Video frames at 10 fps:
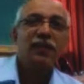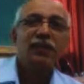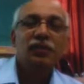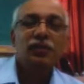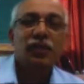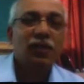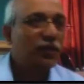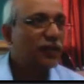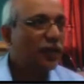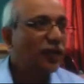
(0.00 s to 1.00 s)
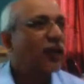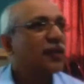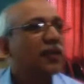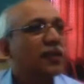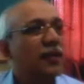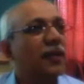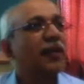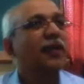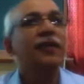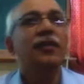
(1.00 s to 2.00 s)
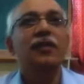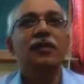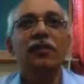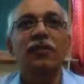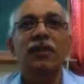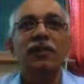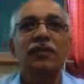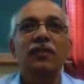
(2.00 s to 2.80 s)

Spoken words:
So that logic analyzer is again an intelligent device,